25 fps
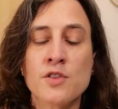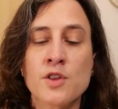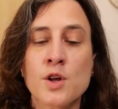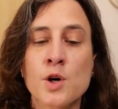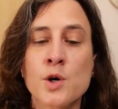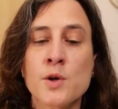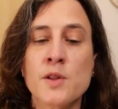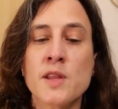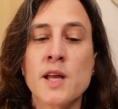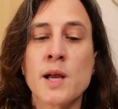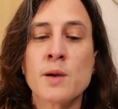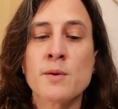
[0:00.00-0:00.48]

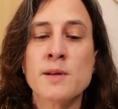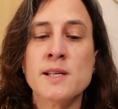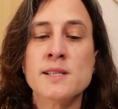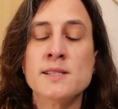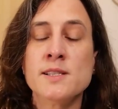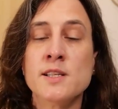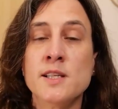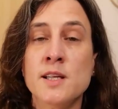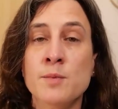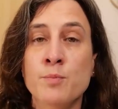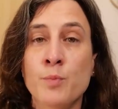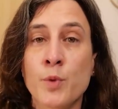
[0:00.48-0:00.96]
So there
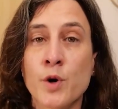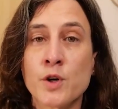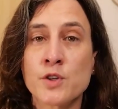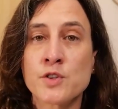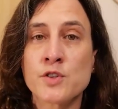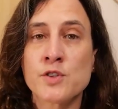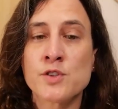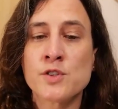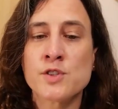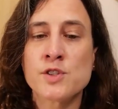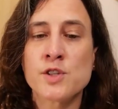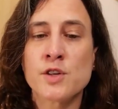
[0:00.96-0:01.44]
is an
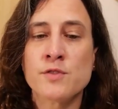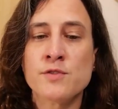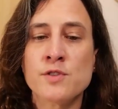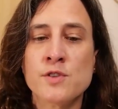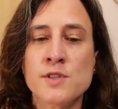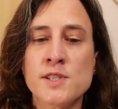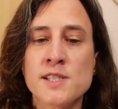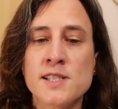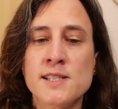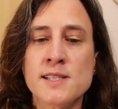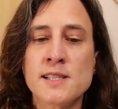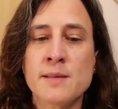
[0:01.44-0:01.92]
importance of
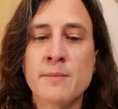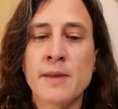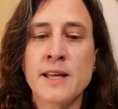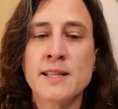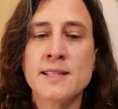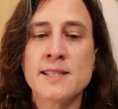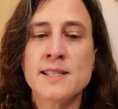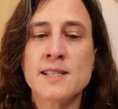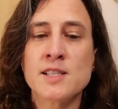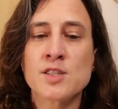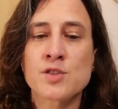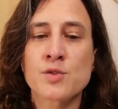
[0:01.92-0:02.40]
the
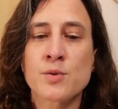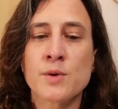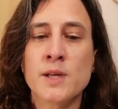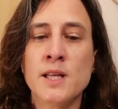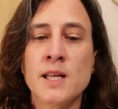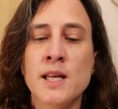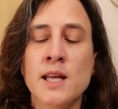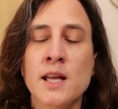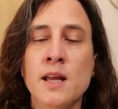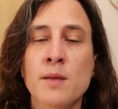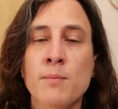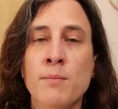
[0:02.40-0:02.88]
systematic
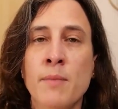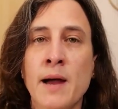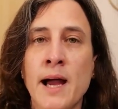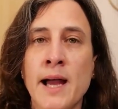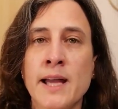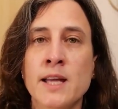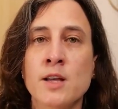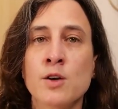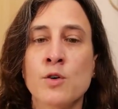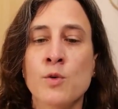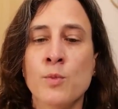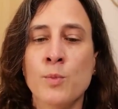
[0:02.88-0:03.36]
screening
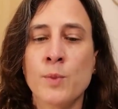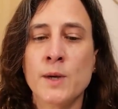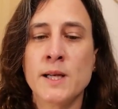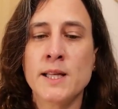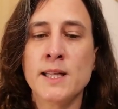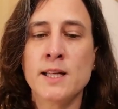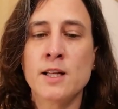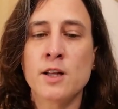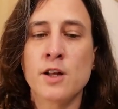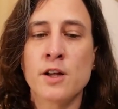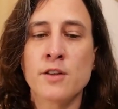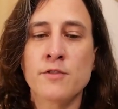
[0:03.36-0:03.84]
by
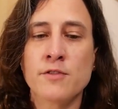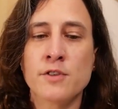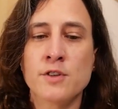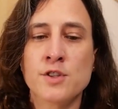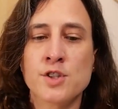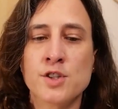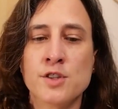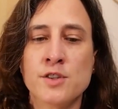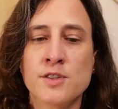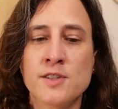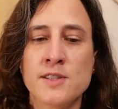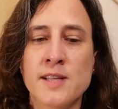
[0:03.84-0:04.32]
complete lung
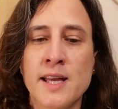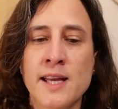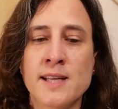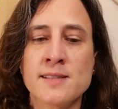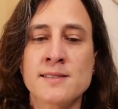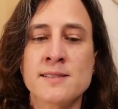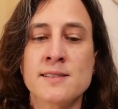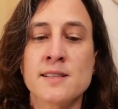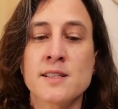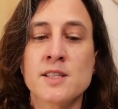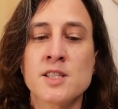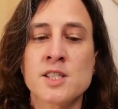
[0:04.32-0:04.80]
function
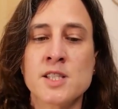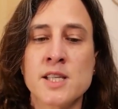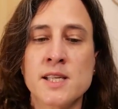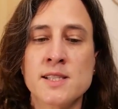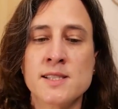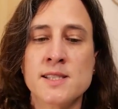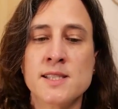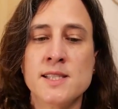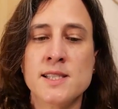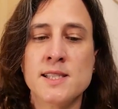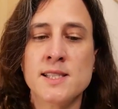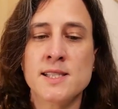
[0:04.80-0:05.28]
test,
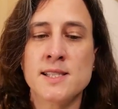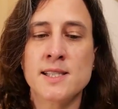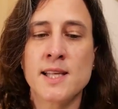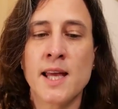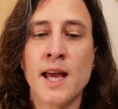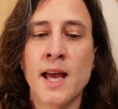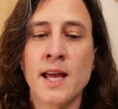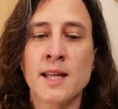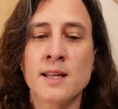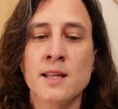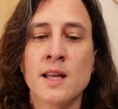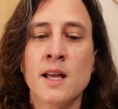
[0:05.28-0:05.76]
chest CT
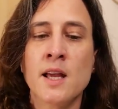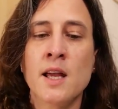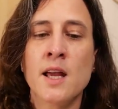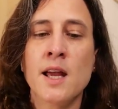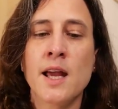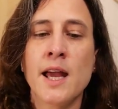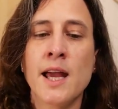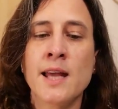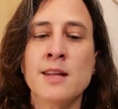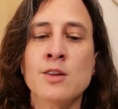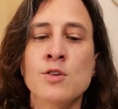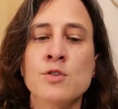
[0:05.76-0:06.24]
scan,
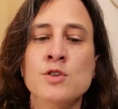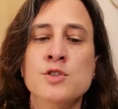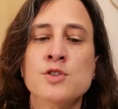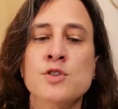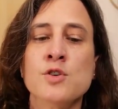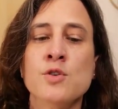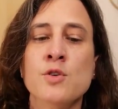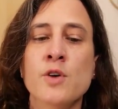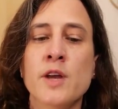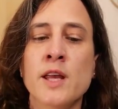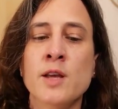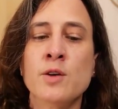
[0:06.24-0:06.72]
and
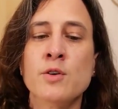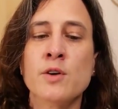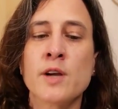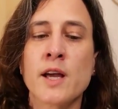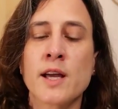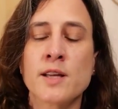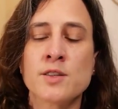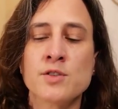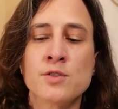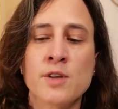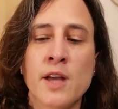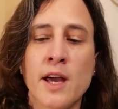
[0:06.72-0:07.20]
also
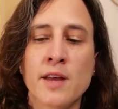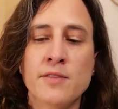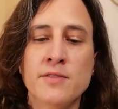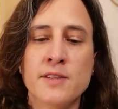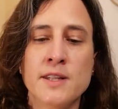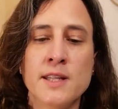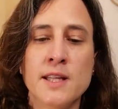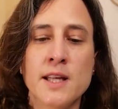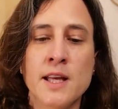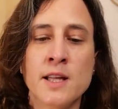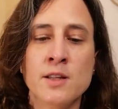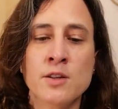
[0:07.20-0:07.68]

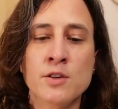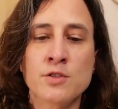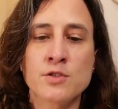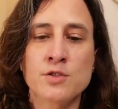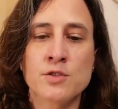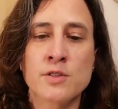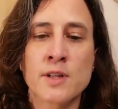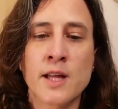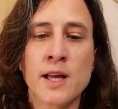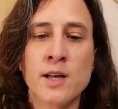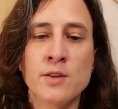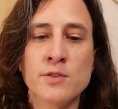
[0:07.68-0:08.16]
echocardiography and
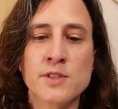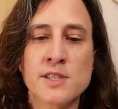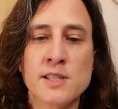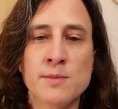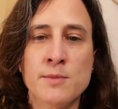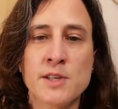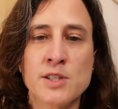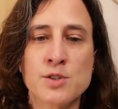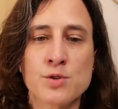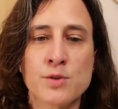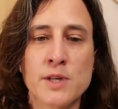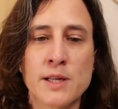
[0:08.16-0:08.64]
nocturnal
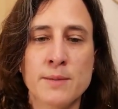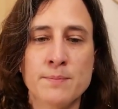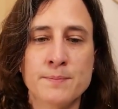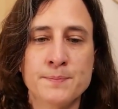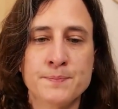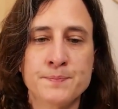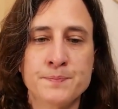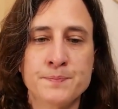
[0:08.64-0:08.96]
oximetry.